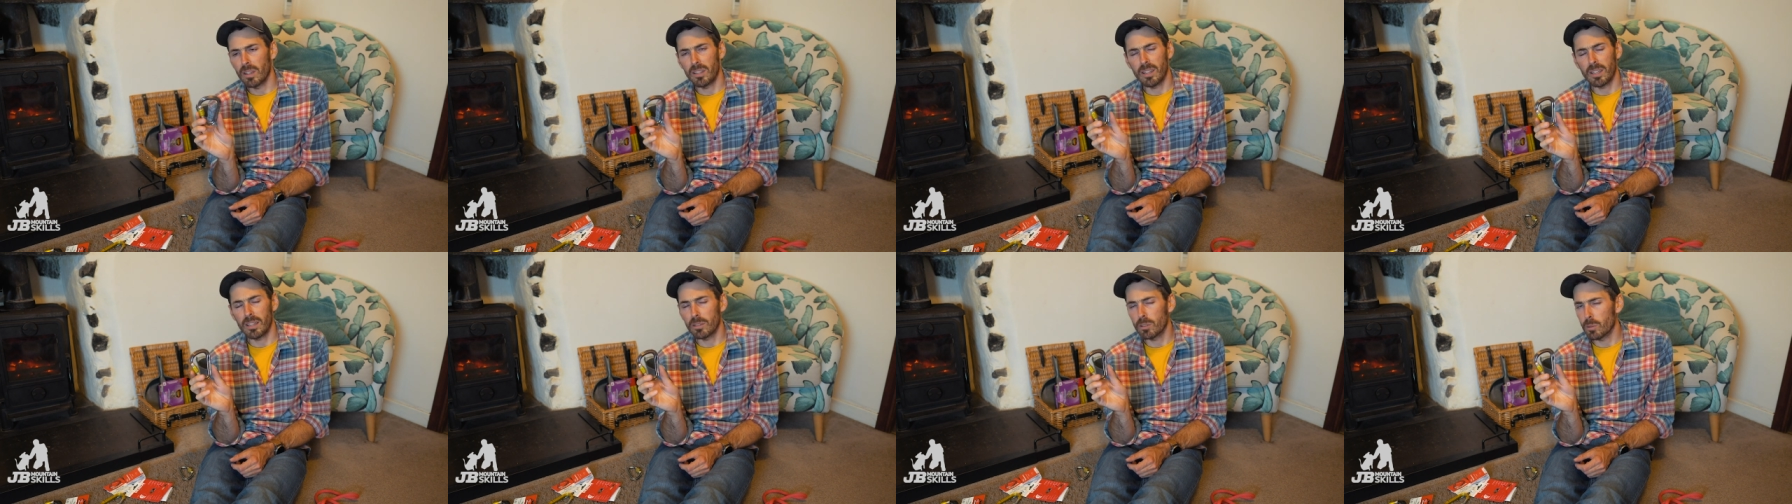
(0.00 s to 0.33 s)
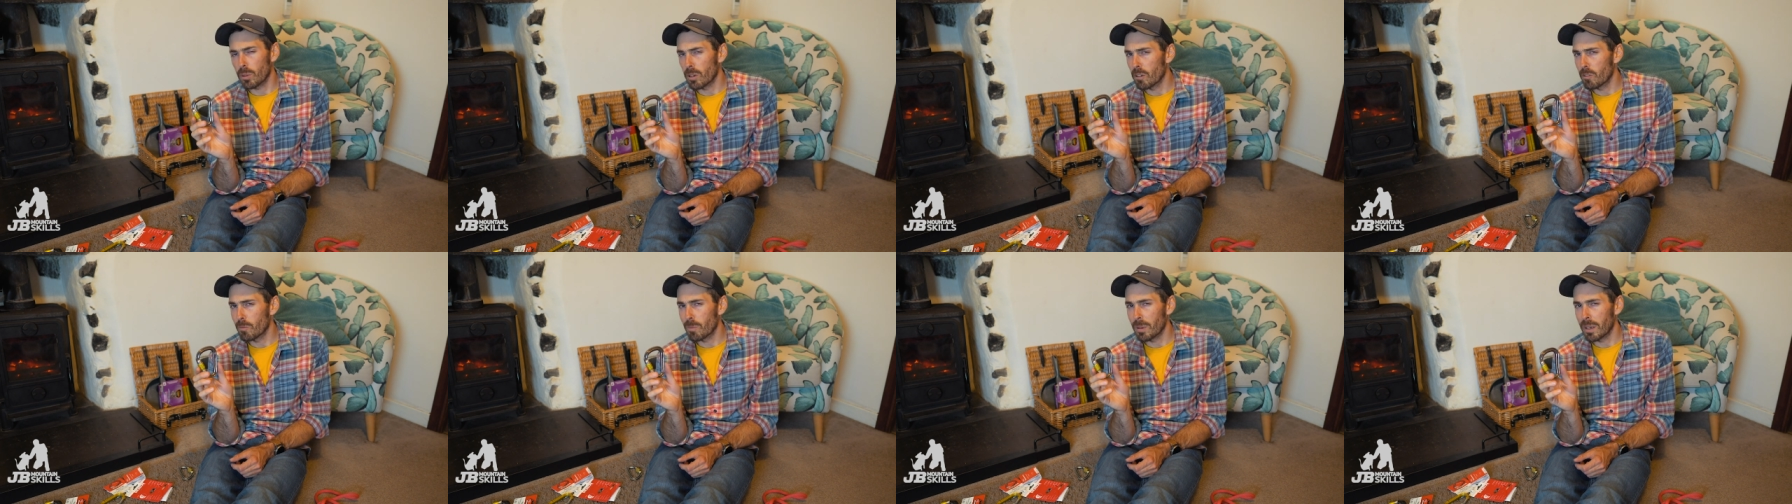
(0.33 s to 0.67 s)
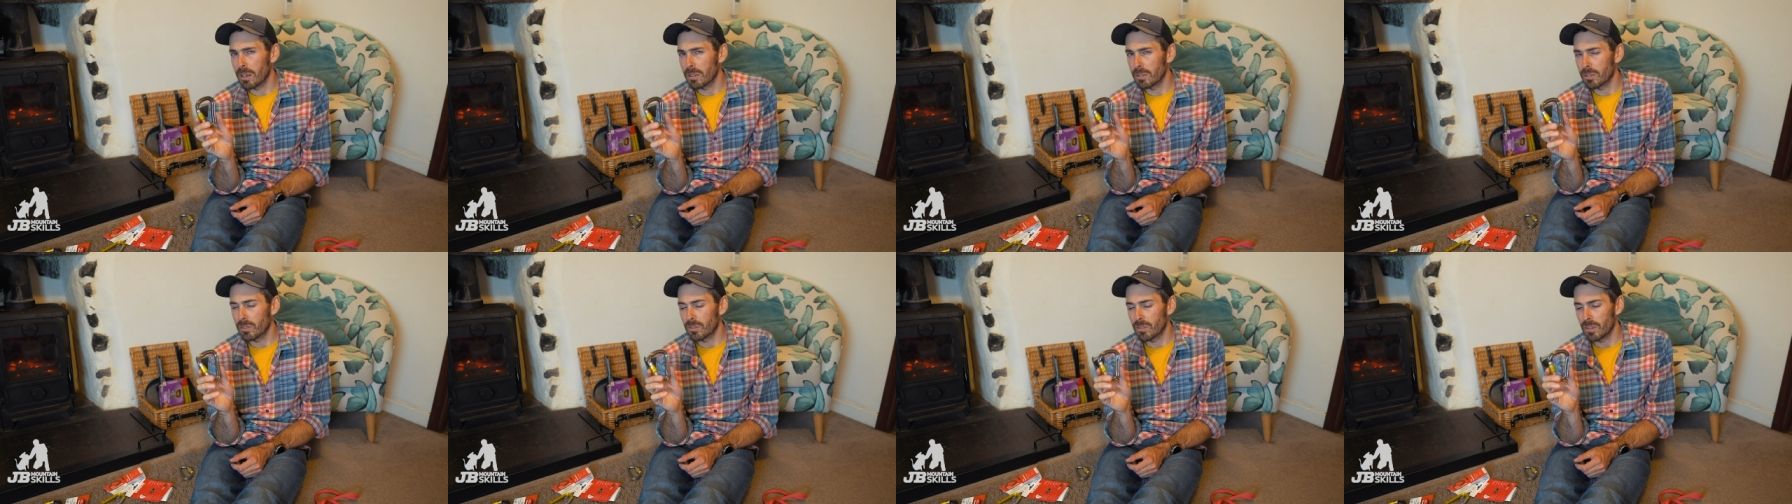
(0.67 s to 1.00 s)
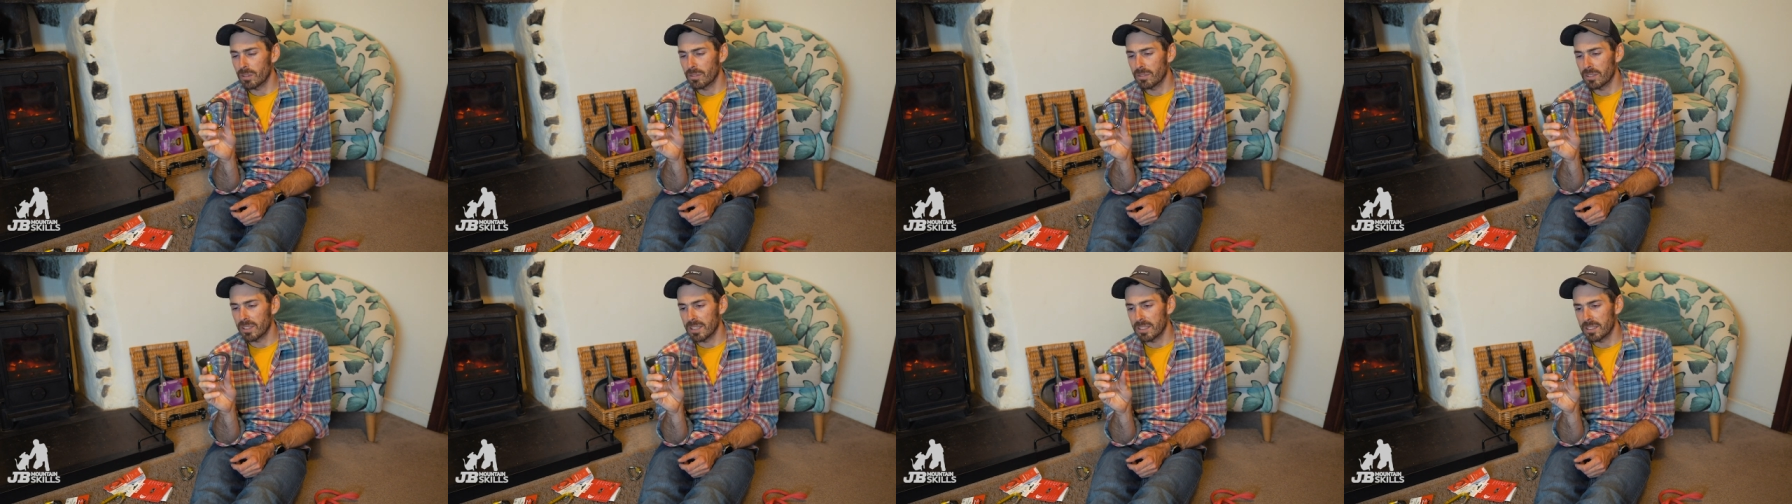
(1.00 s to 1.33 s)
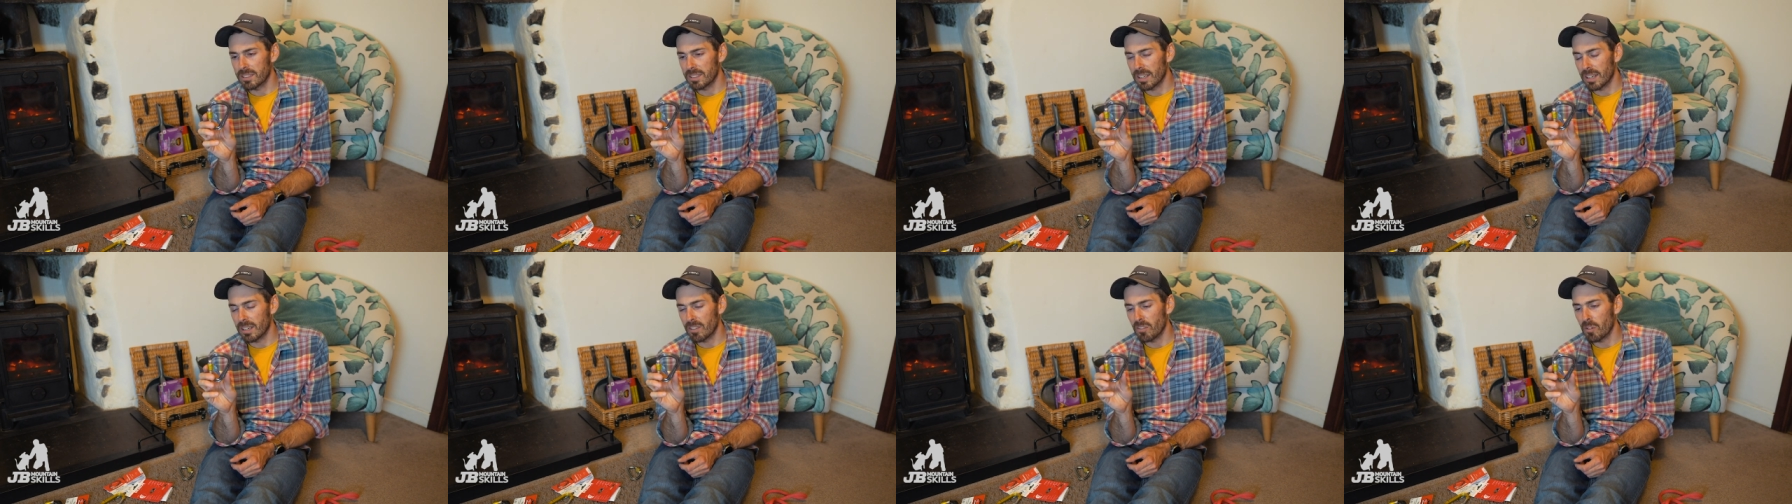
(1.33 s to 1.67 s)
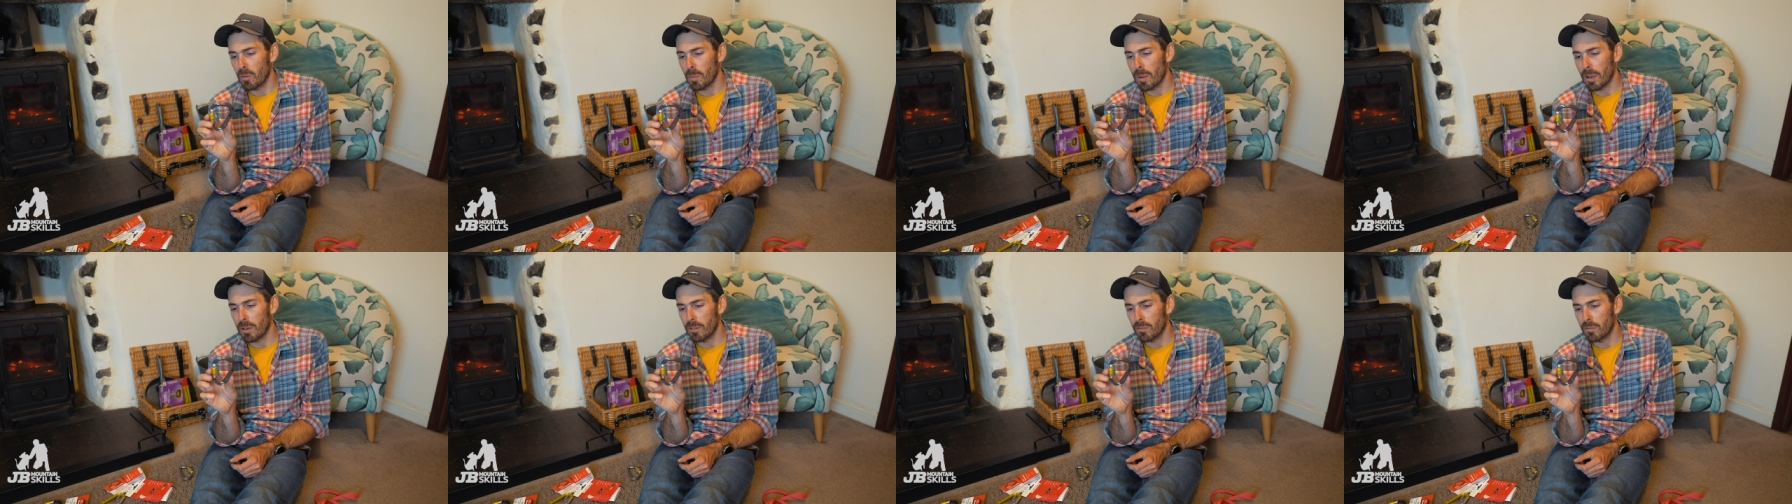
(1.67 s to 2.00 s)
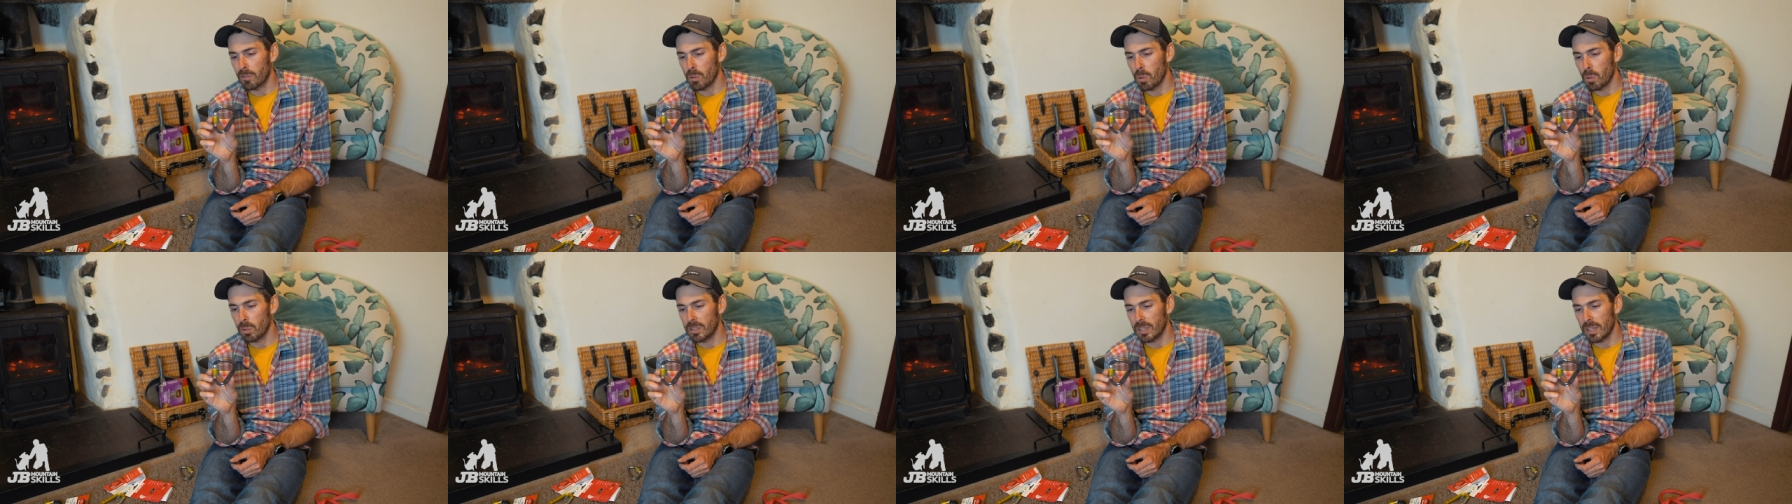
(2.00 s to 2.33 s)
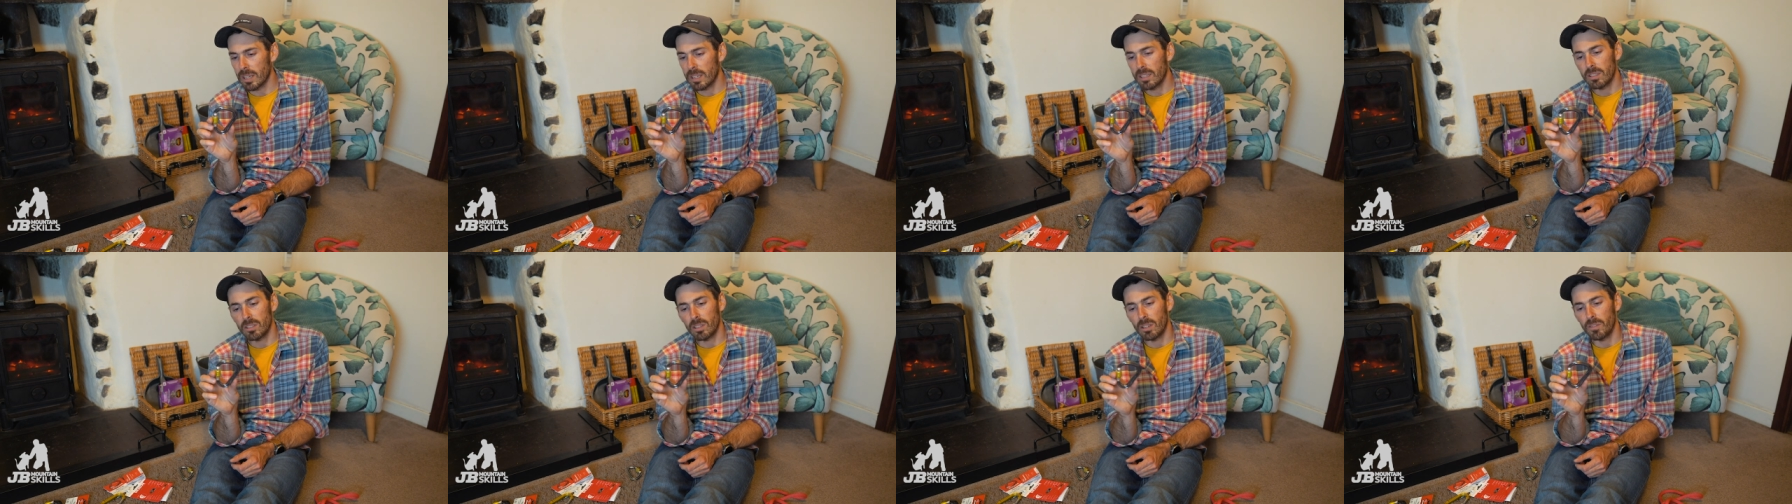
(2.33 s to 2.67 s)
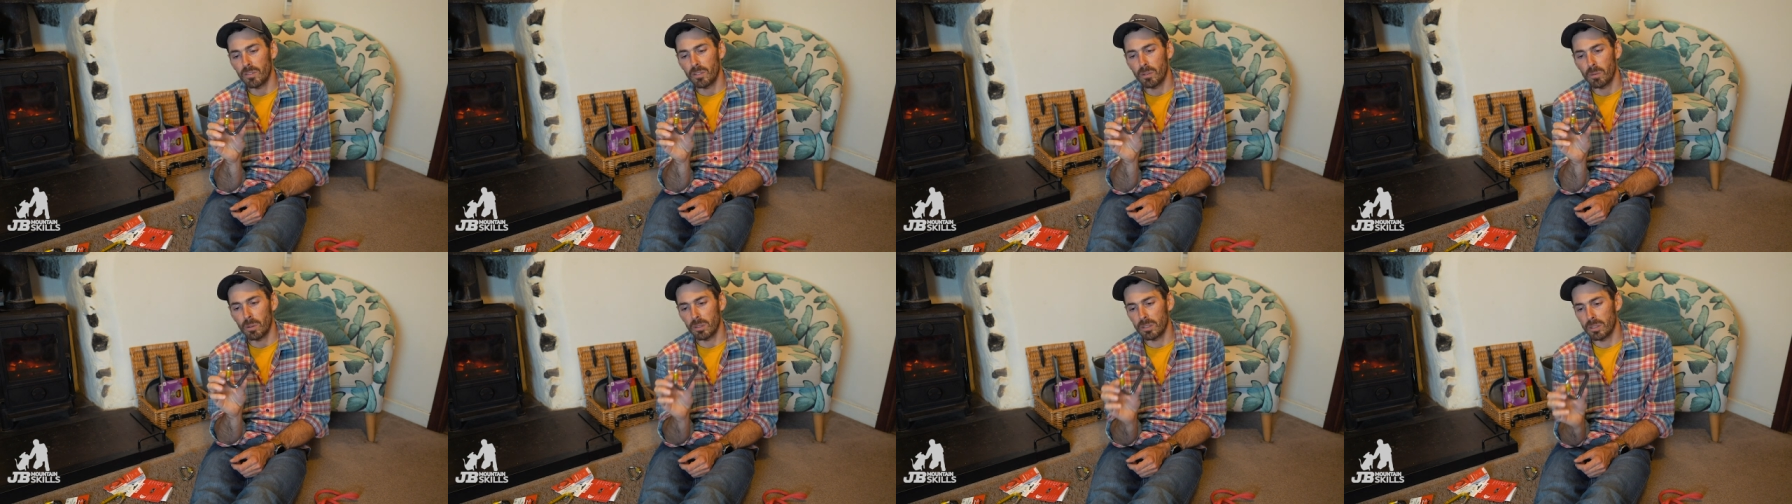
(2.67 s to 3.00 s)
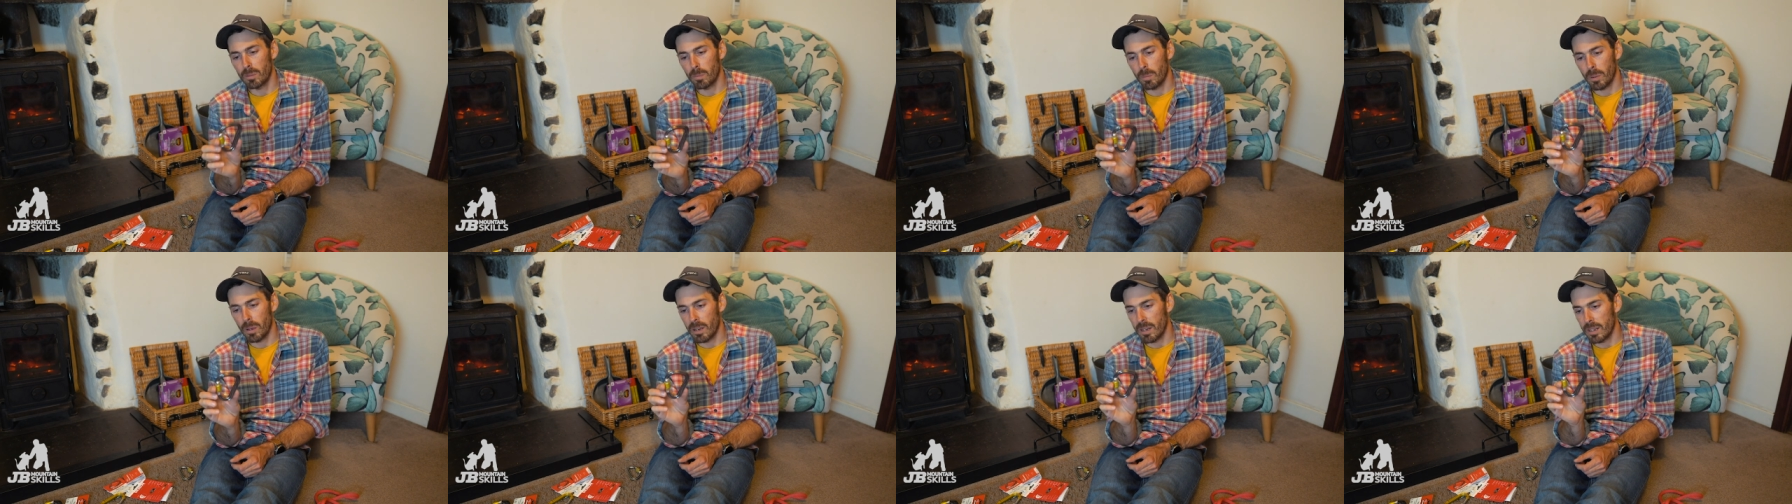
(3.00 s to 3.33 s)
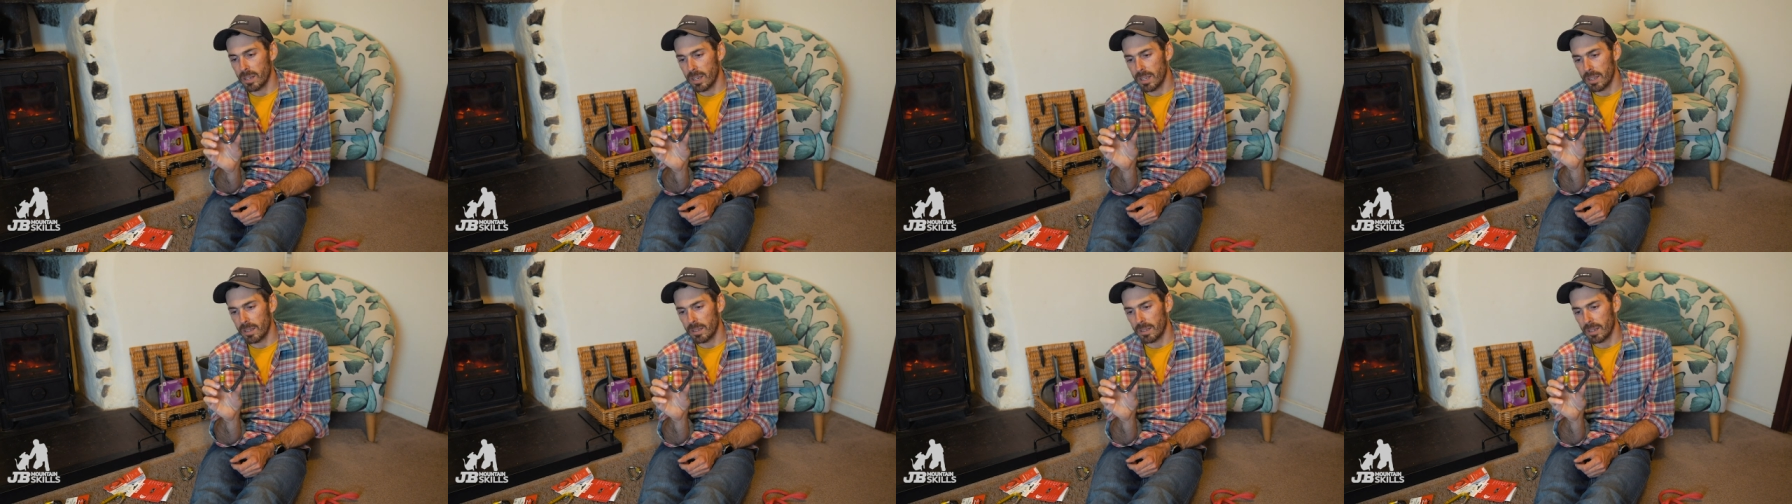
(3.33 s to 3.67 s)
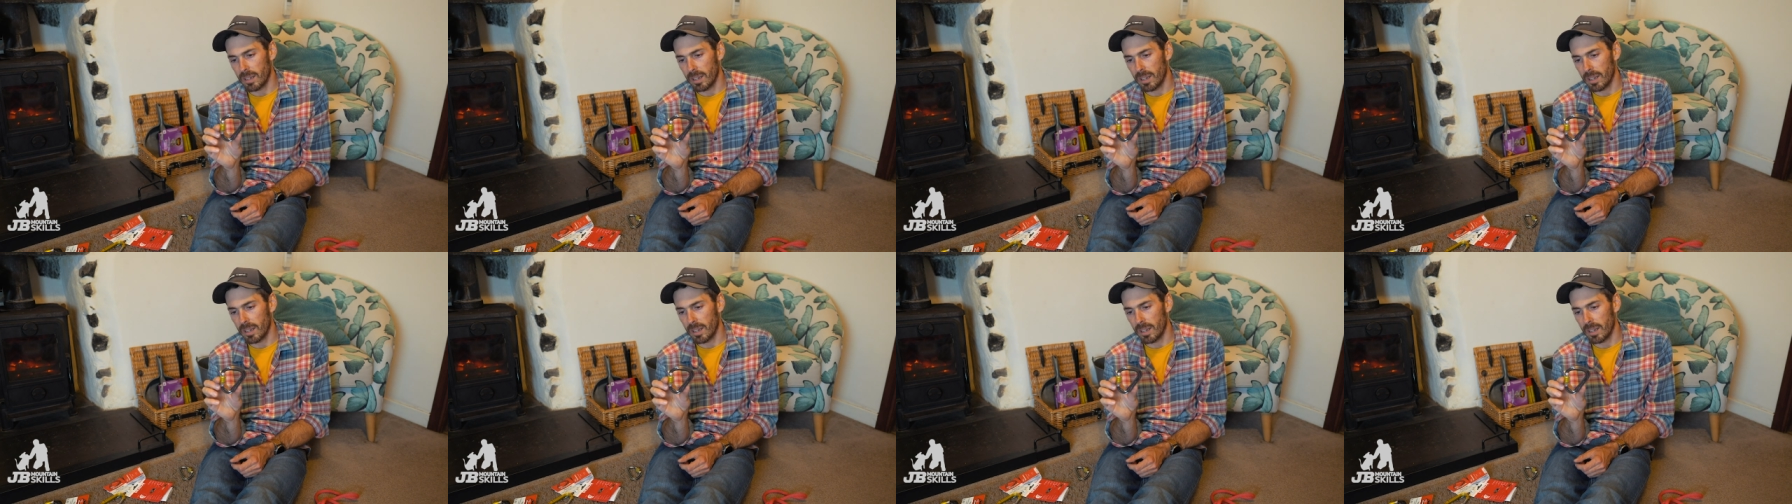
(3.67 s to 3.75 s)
I think £12.50 instead of about 14, so if you want to buy any,